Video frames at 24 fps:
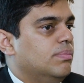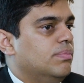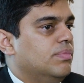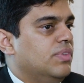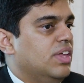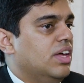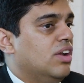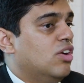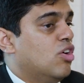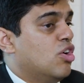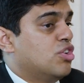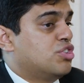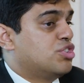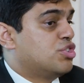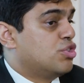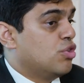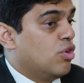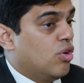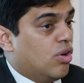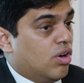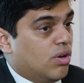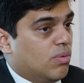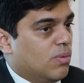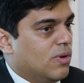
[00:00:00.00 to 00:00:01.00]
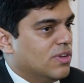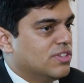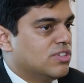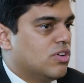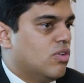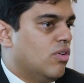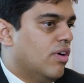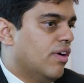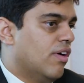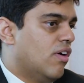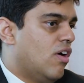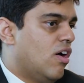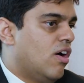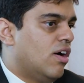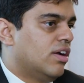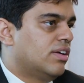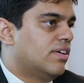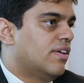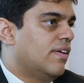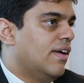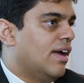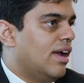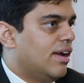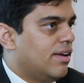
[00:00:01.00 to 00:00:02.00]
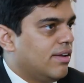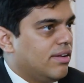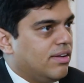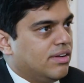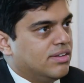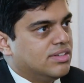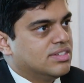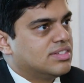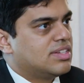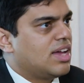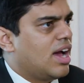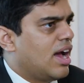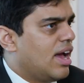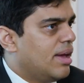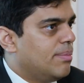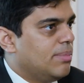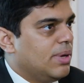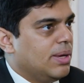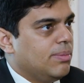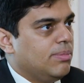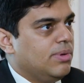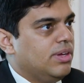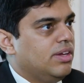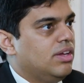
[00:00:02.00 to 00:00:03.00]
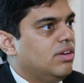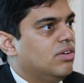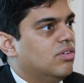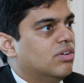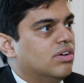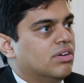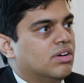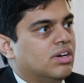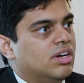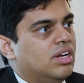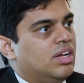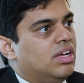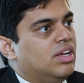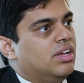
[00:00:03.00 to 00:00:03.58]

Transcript: they're not sure what's going on, creatinine is high maybe, or